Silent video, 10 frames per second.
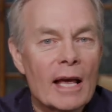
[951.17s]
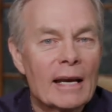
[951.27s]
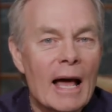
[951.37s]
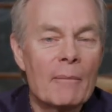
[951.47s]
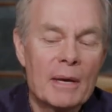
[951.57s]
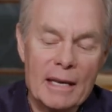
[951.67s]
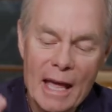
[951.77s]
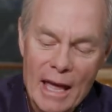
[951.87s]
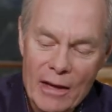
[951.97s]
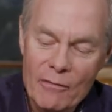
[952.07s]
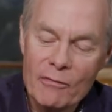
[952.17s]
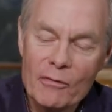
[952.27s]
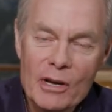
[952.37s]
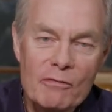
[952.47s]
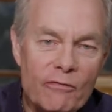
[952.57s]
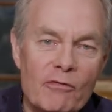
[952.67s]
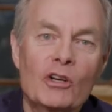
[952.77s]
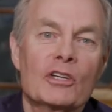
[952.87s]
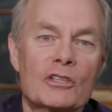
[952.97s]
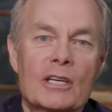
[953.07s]
And I mean, every
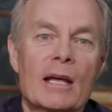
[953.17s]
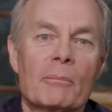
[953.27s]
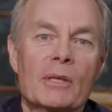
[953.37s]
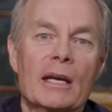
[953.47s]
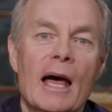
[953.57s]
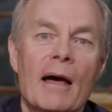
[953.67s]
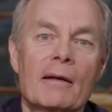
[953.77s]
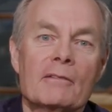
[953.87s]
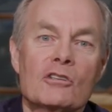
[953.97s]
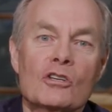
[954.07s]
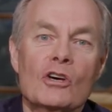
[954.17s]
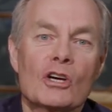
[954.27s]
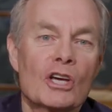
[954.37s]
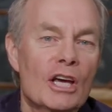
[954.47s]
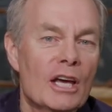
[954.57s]
footstep that I took,